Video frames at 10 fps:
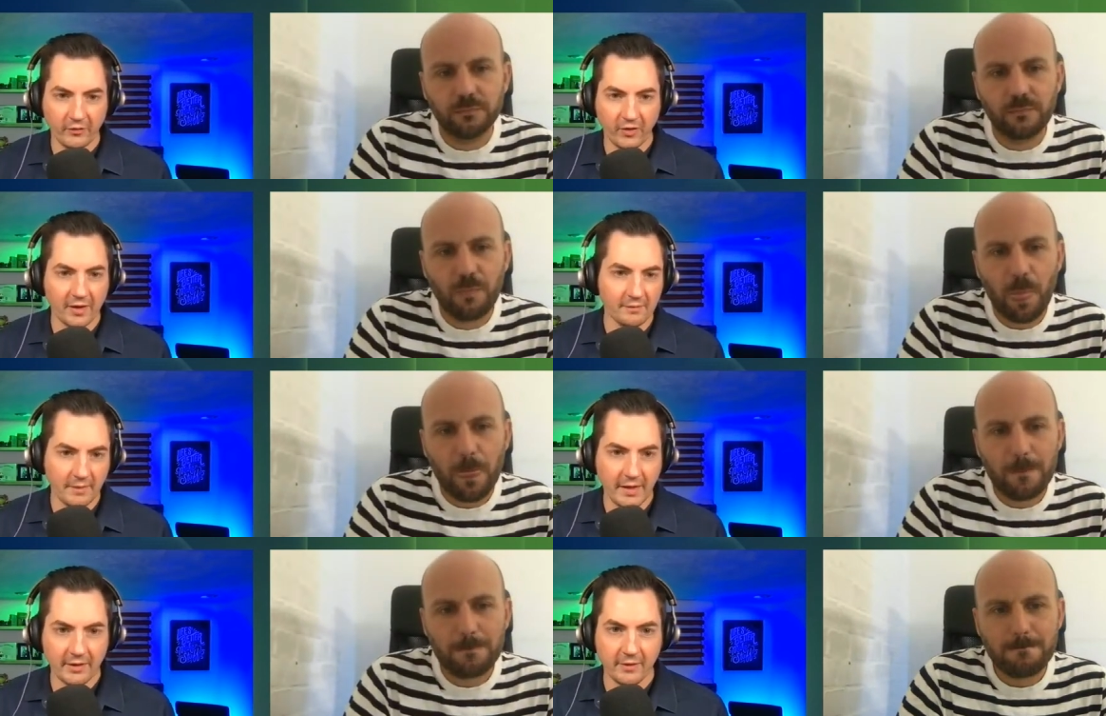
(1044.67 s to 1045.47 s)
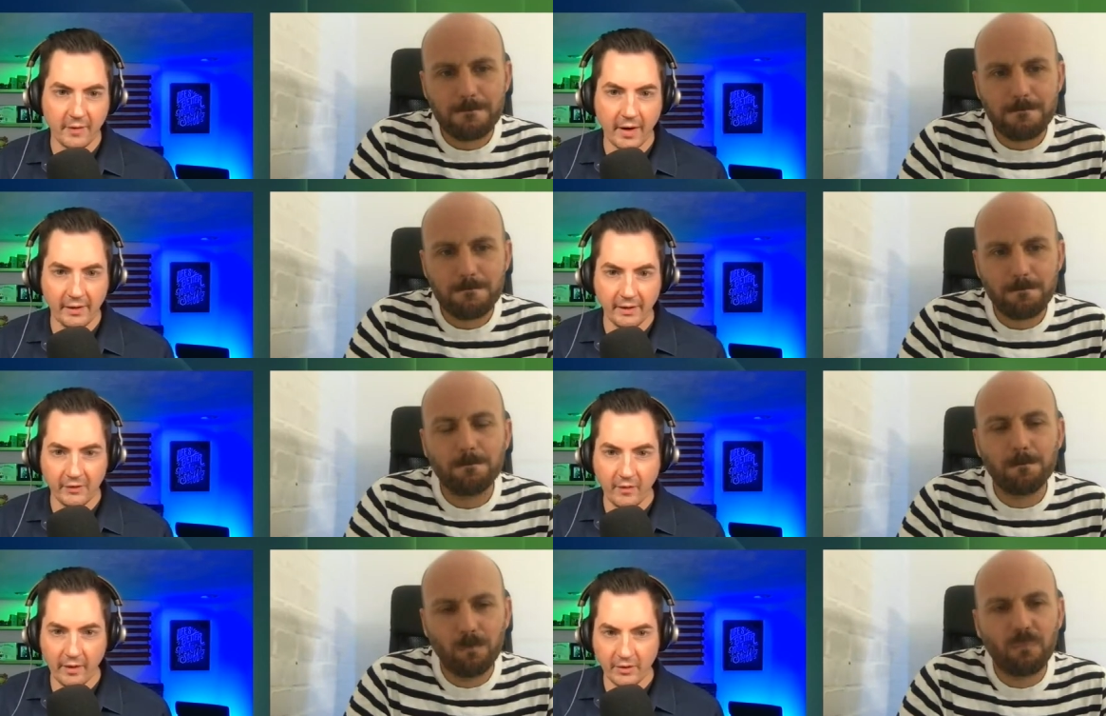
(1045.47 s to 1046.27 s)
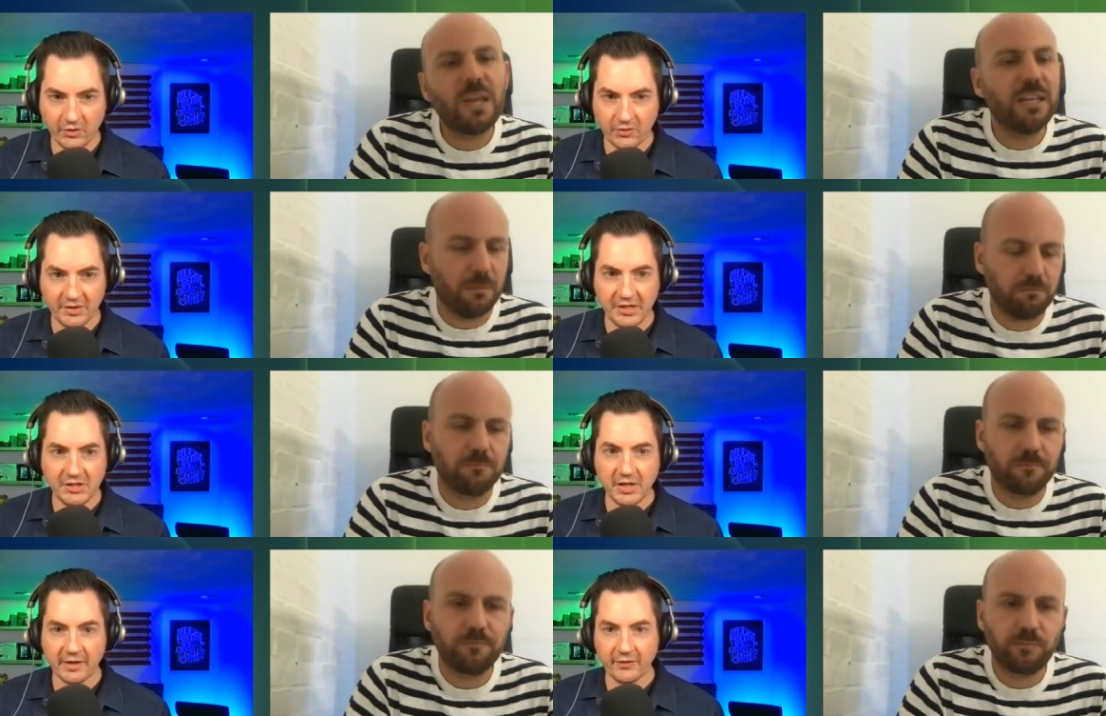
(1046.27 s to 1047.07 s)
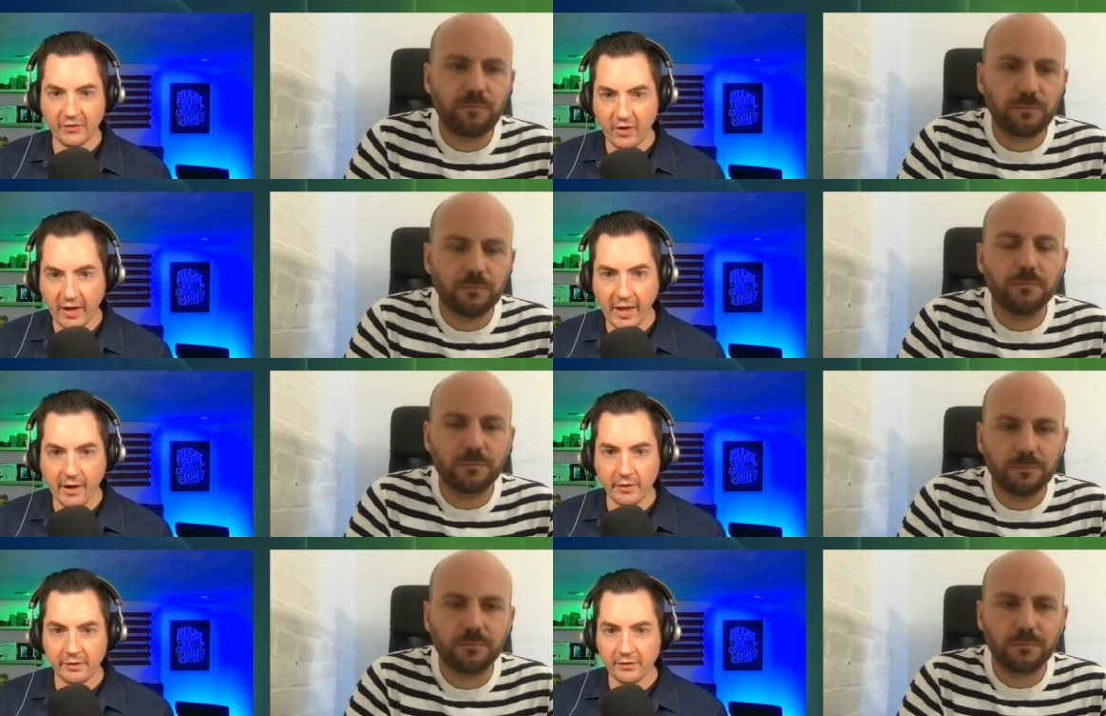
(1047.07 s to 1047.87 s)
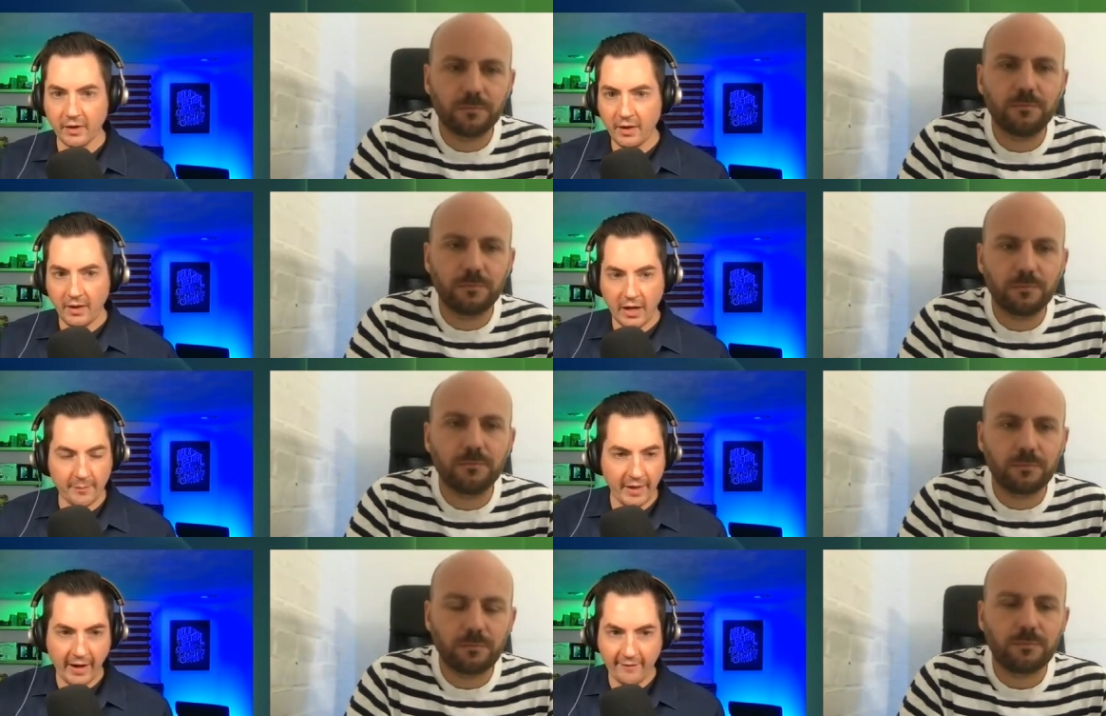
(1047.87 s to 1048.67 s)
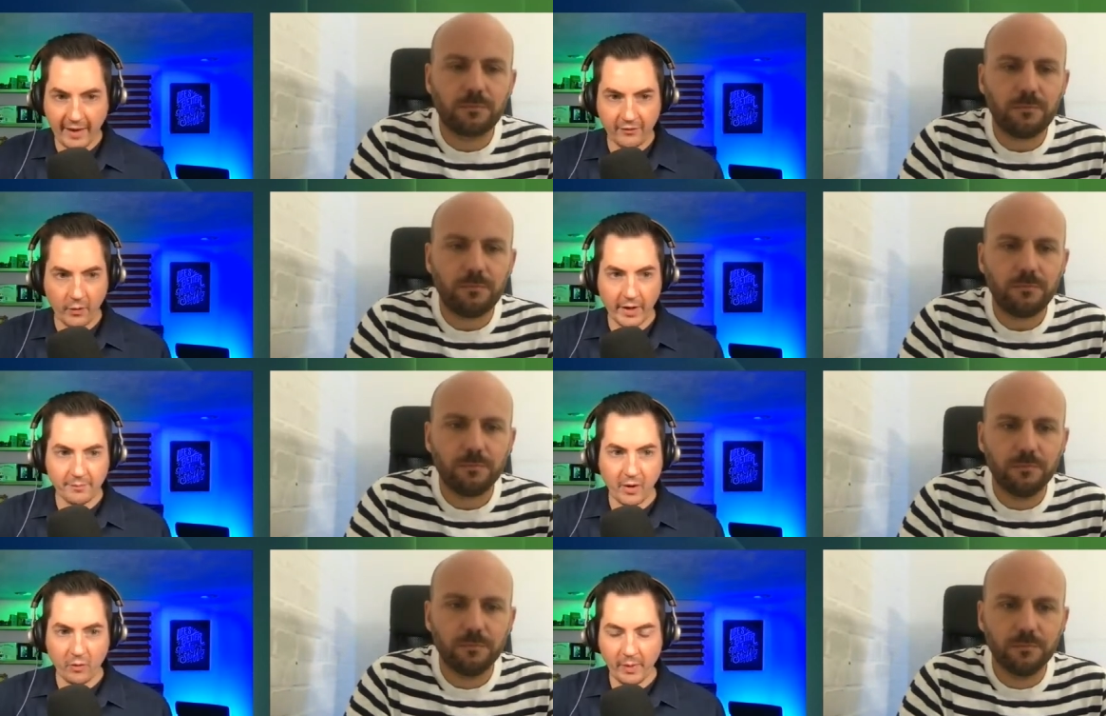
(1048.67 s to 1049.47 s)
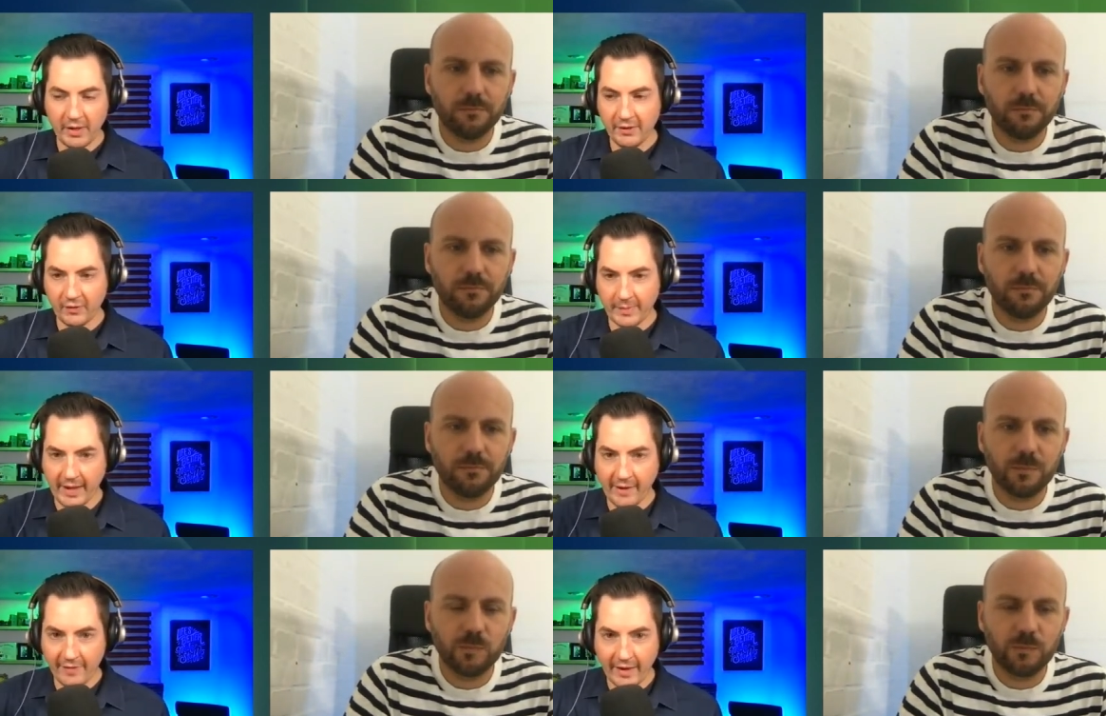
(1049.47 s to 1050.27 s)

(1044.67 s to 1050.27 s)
Speaker 1: thin either, right? It's very strategic. It's thought out. It's, I'm going to have that direct mail piece. I'm going to have that